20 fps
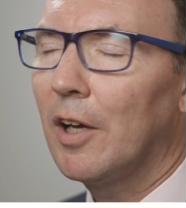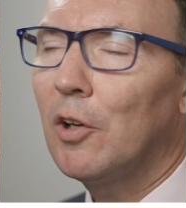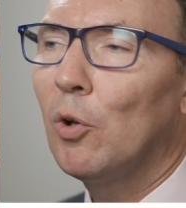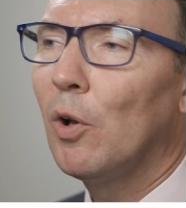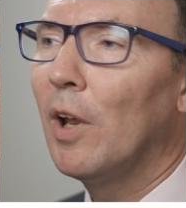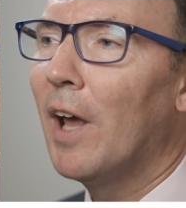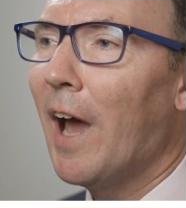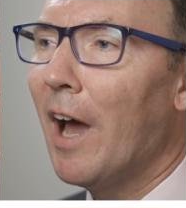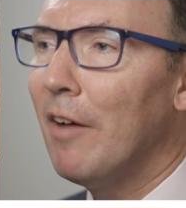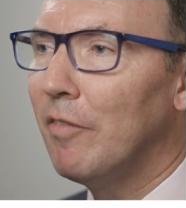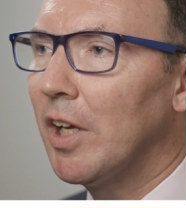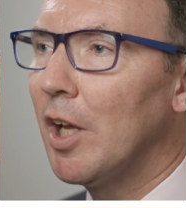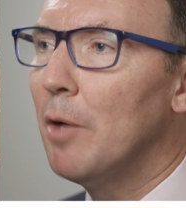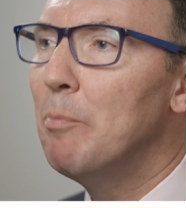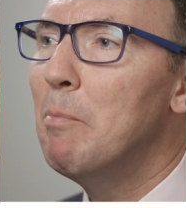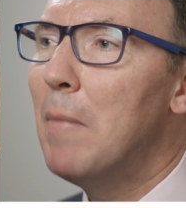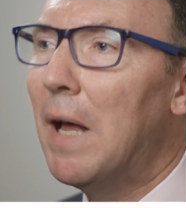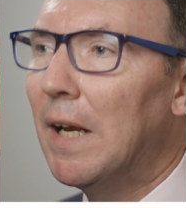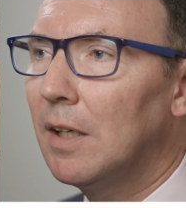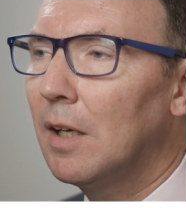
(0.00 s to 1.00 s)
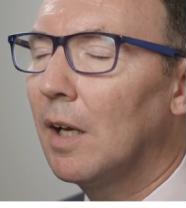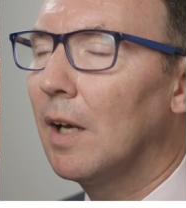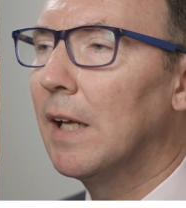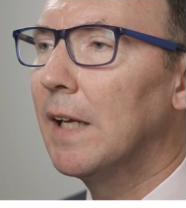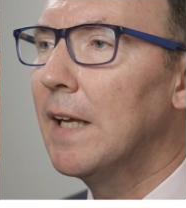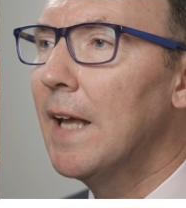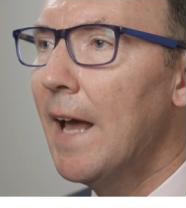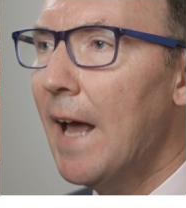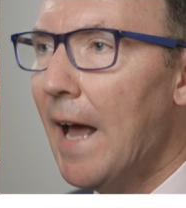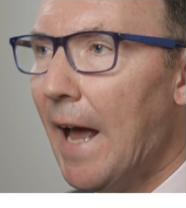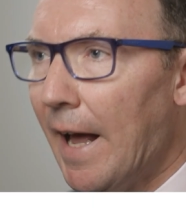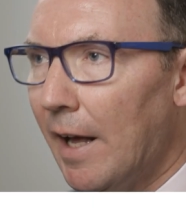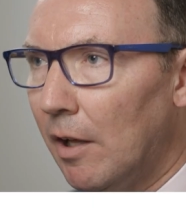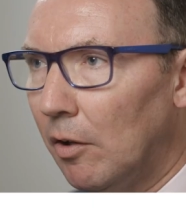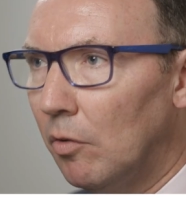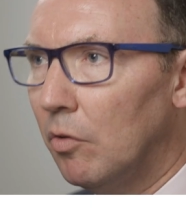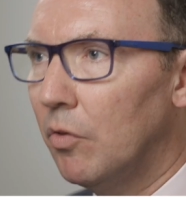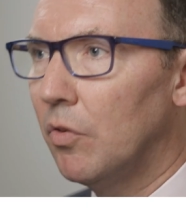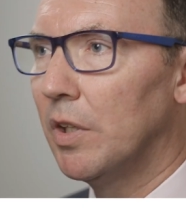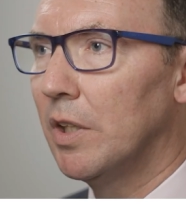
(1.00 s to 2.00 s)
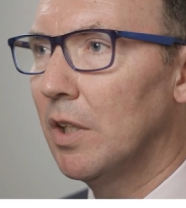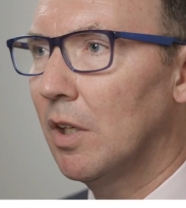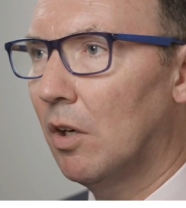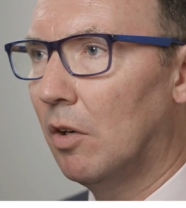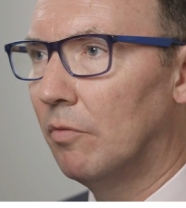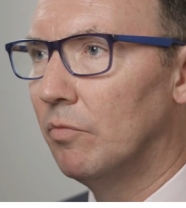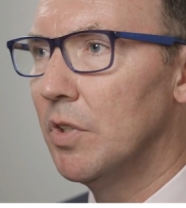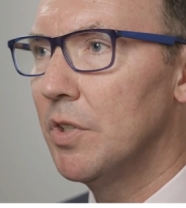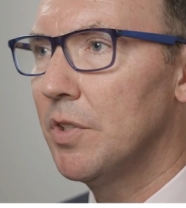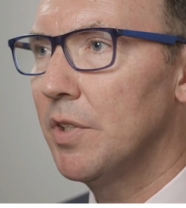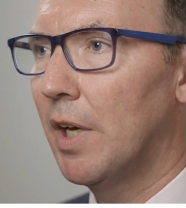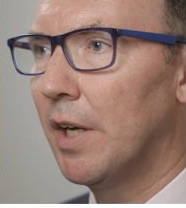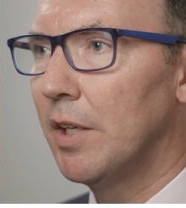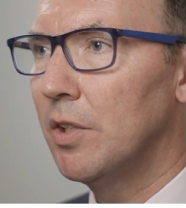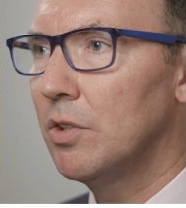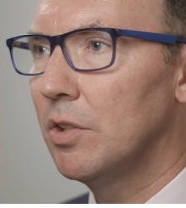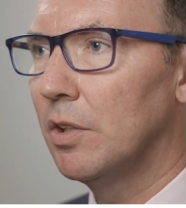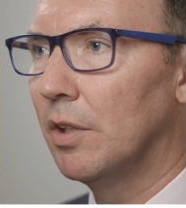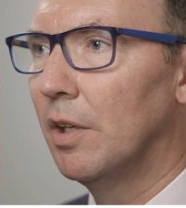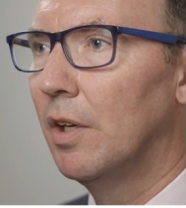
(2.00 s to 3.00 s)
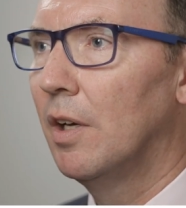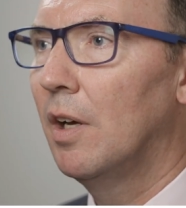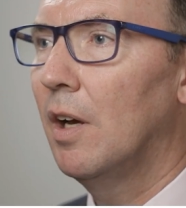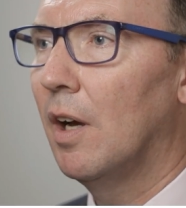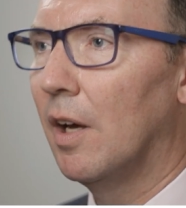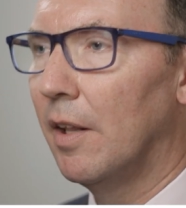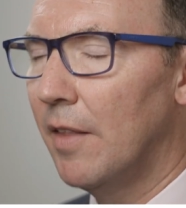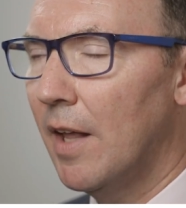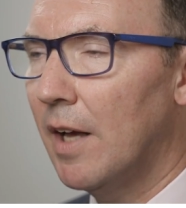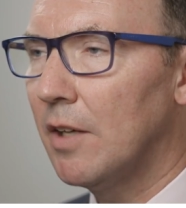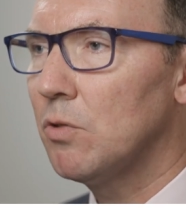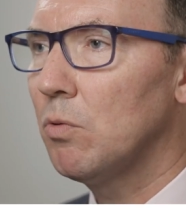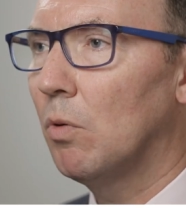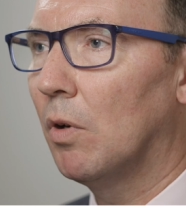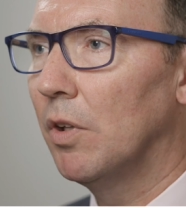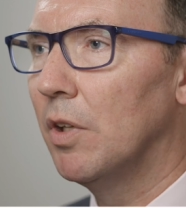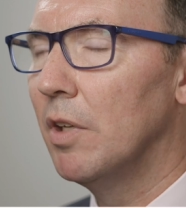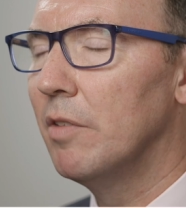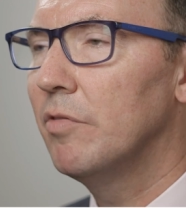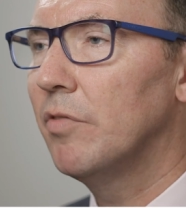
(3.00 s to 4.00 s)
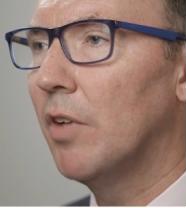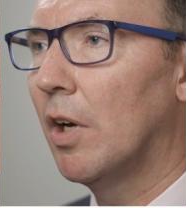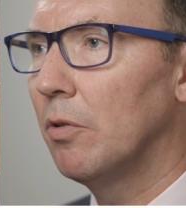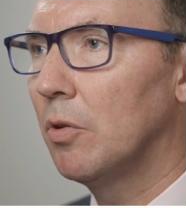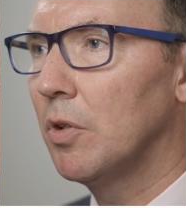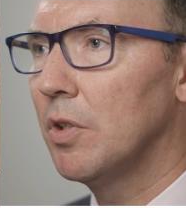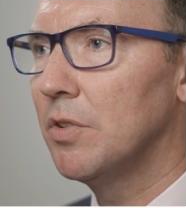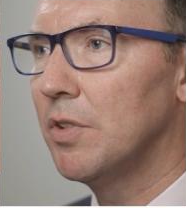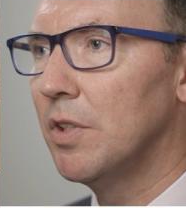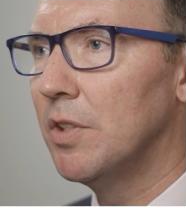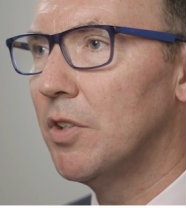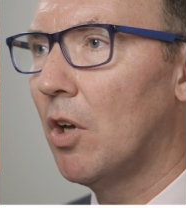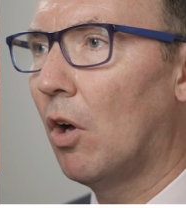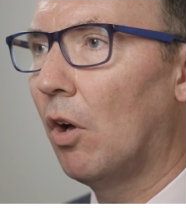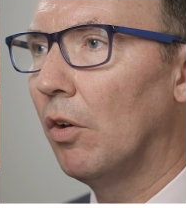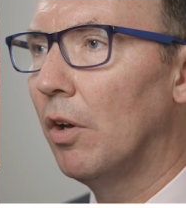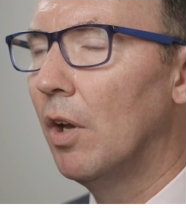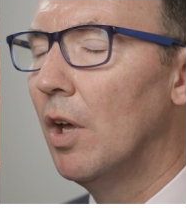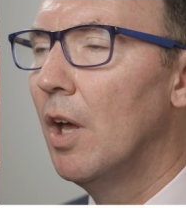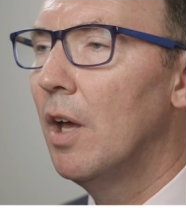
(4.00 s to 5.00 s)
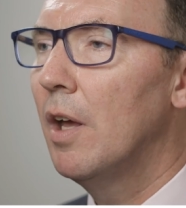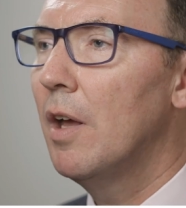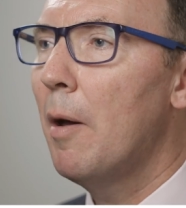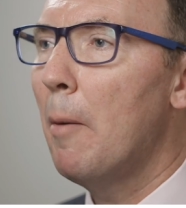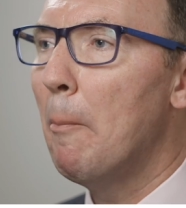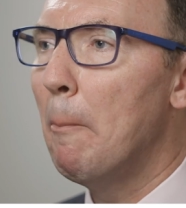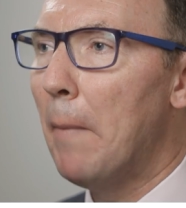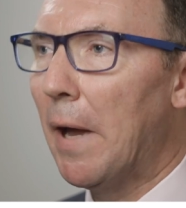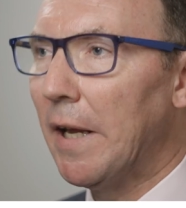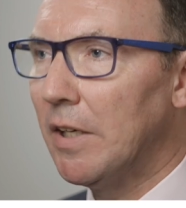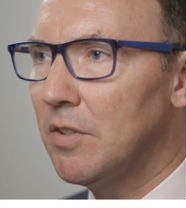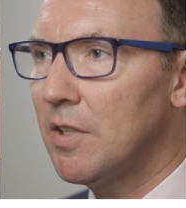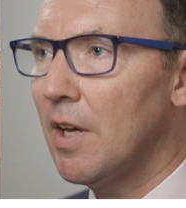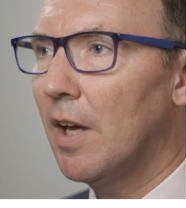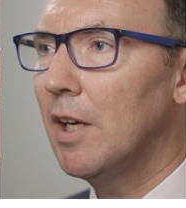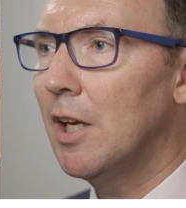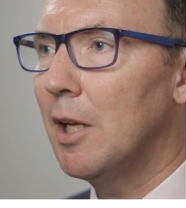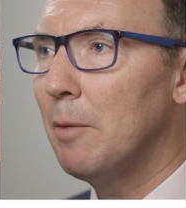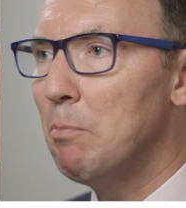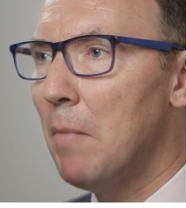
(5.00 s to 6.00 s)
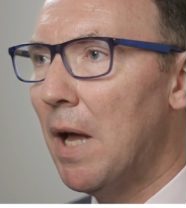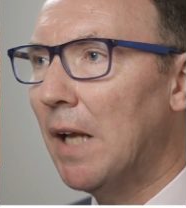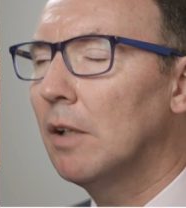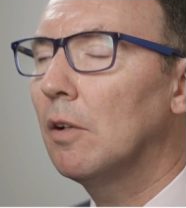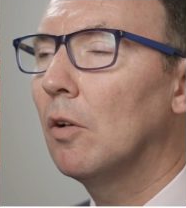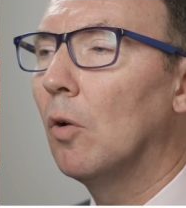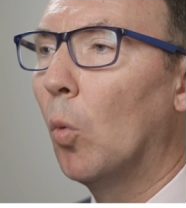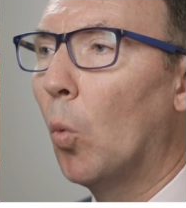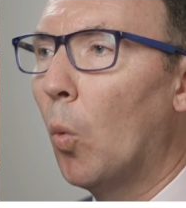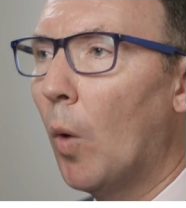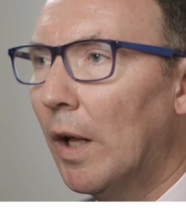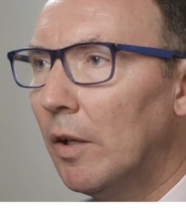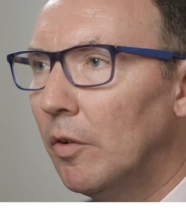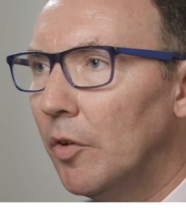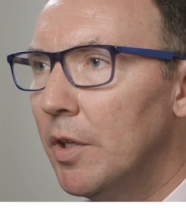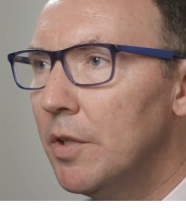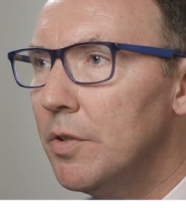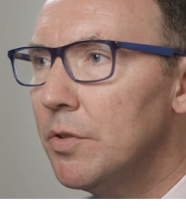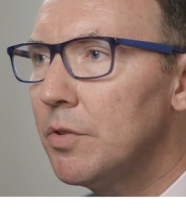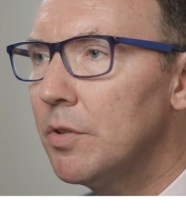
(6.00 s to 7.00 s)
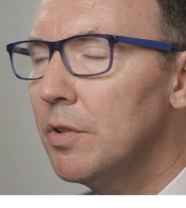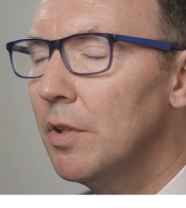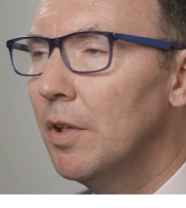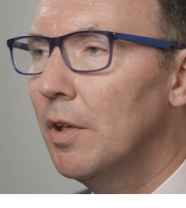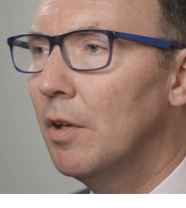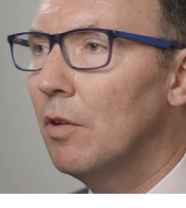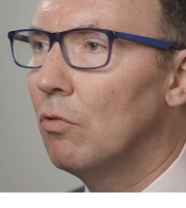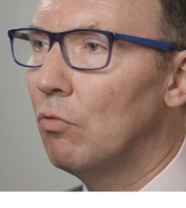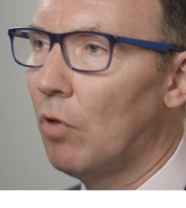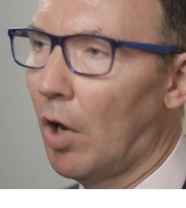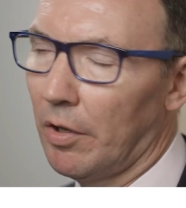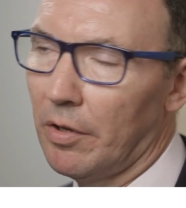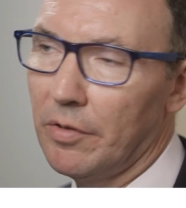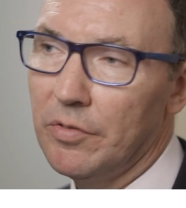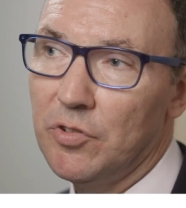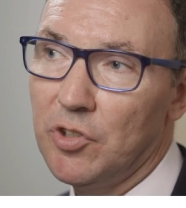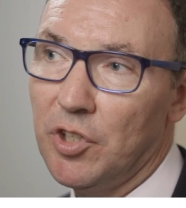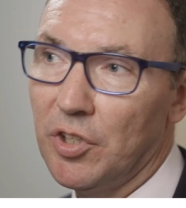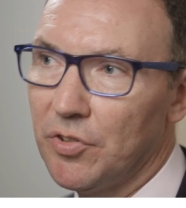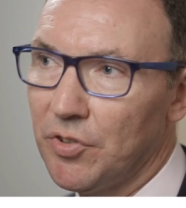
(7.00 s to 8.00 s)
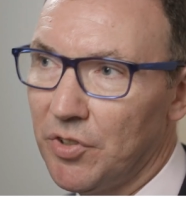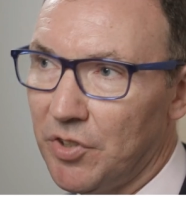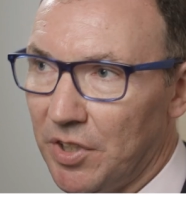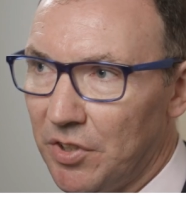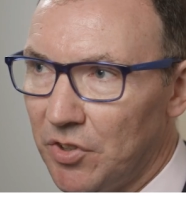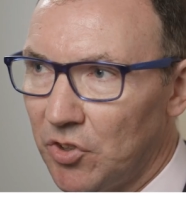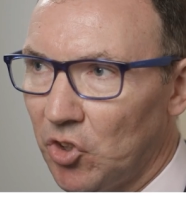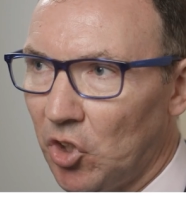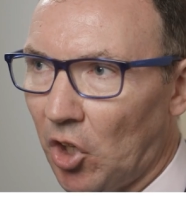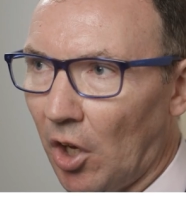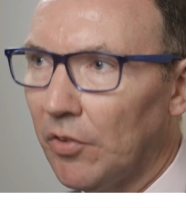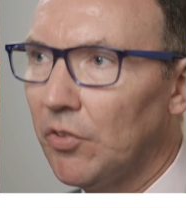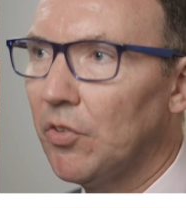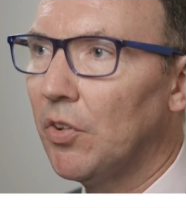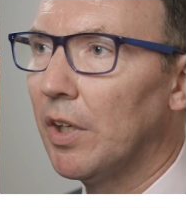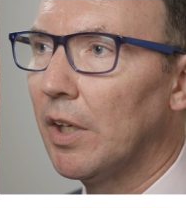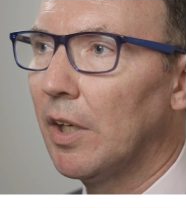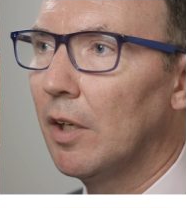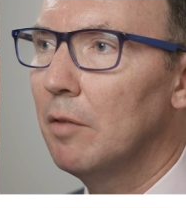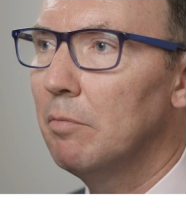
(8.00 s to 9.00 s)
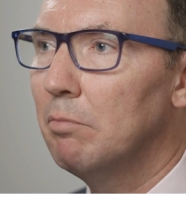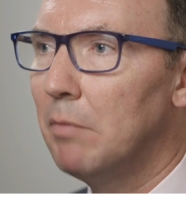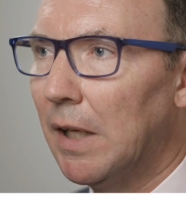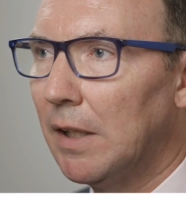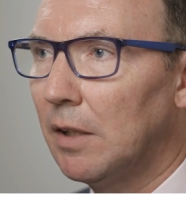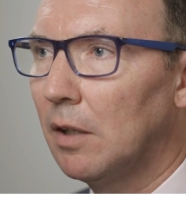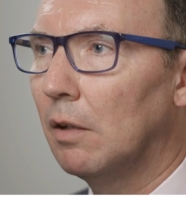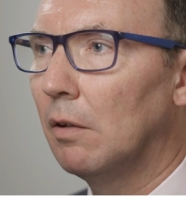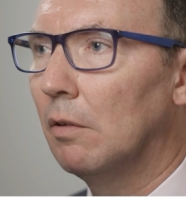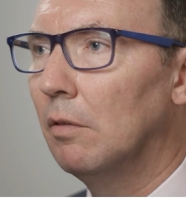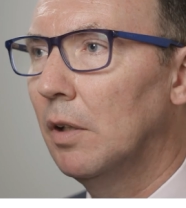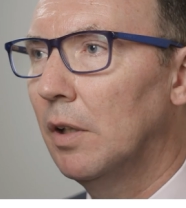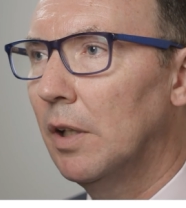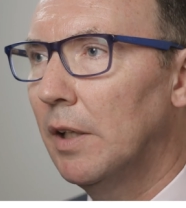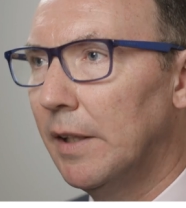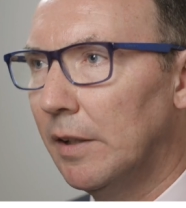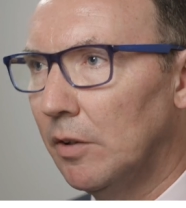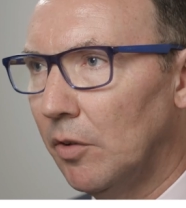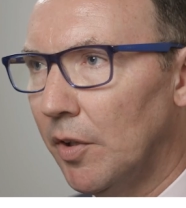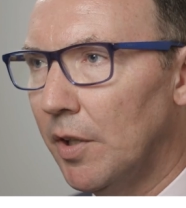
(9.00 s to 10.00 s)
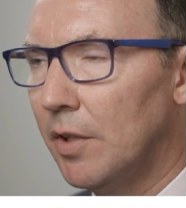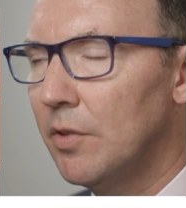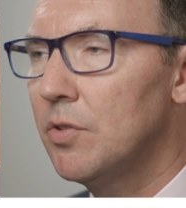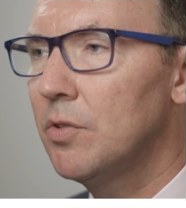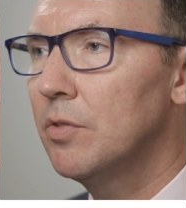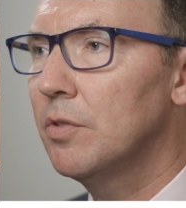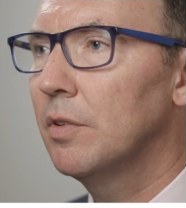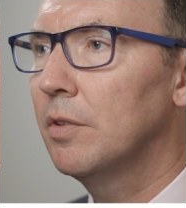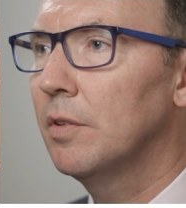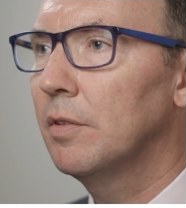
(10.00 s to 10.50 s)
I call it having a mentally healthy conversation, and that's one that focuses on maintaining mental wellness rather than just discussing mental illness.